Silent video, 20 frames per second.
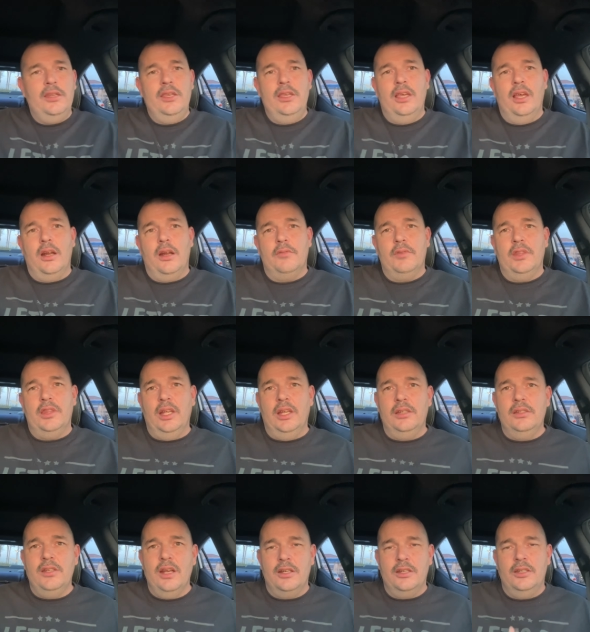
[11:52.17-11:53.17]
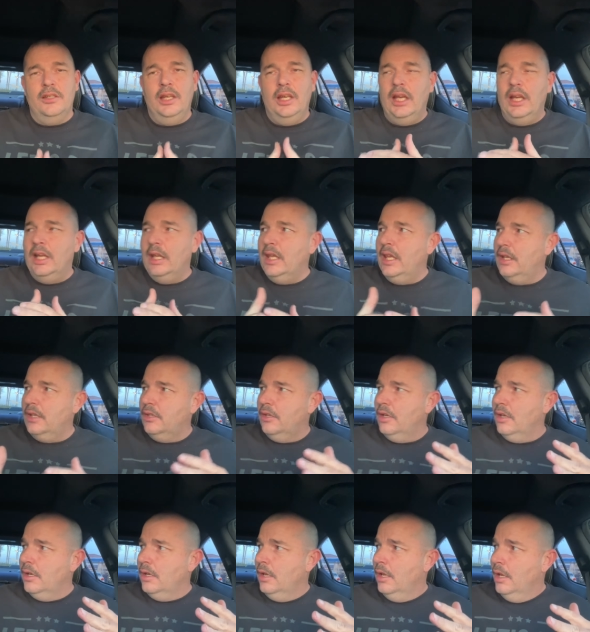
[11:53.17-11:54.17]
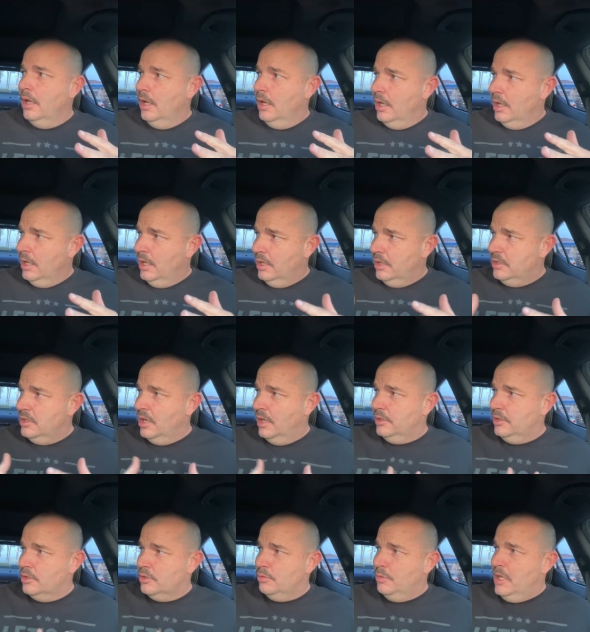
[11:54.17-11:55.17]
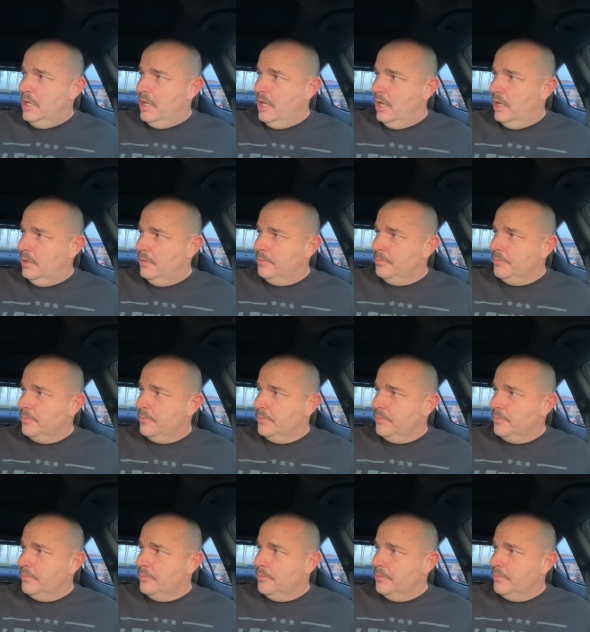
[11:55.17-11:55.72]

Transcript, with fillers: You got everything done you needed to get get done this weekend,